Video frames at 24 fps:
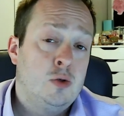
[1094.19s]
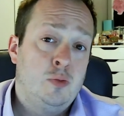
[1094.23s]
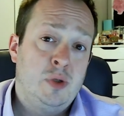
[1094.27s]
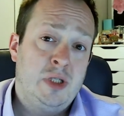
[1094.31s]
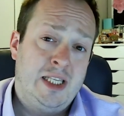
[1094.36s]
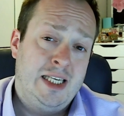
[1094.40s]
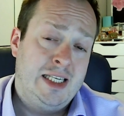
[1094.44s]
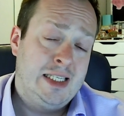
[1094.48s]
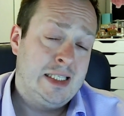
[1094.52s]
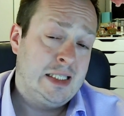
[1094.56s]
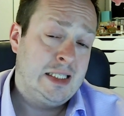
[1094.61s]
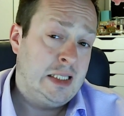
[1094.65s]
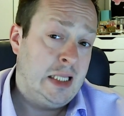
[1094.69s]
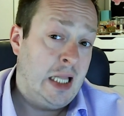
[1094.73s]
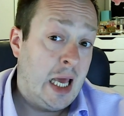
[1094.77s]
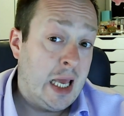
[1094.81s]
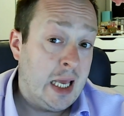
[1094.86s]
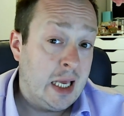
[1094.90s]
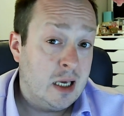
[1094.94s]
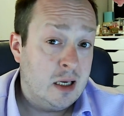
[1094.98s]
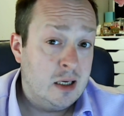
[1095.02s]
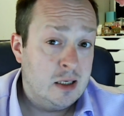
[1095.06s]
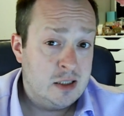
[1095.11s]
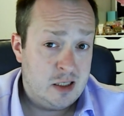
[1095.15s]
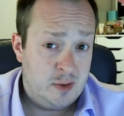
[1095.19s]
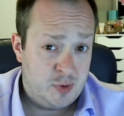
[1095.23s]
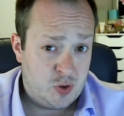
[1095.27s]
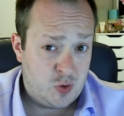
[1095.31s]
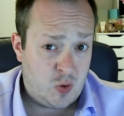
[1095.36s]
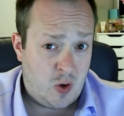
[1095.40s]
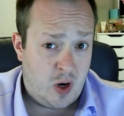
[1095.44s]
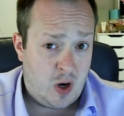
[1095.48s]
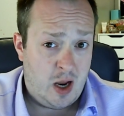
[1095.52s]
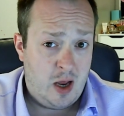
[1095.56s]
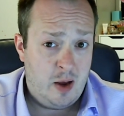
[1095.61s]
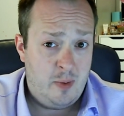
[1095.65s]
Please like,
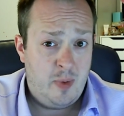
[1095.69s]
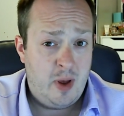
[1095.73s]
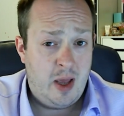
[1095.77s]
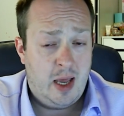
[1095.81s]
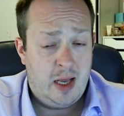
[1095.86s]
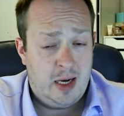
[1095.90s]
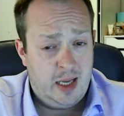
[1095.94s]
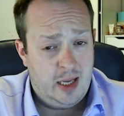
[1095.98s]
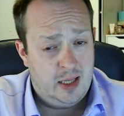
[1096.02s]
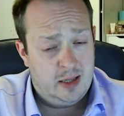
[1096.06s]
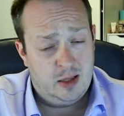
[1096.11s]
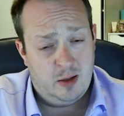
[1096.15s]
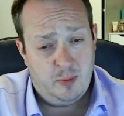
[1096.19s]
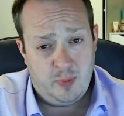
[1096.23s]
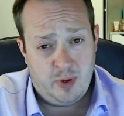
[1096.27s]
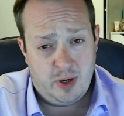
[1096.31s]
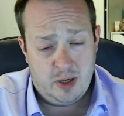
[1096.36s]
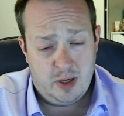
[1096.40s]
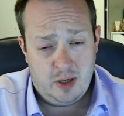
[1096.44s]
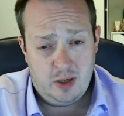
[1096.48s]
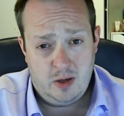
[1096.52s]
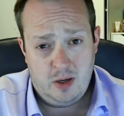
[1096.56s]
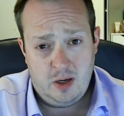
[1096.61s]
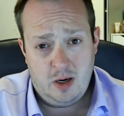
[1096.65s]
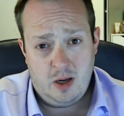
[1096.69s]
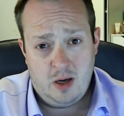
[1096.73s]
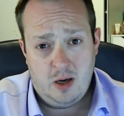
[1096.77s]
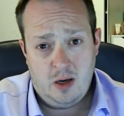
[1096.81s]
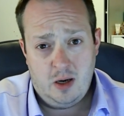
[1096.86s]
subscribe, and hit the button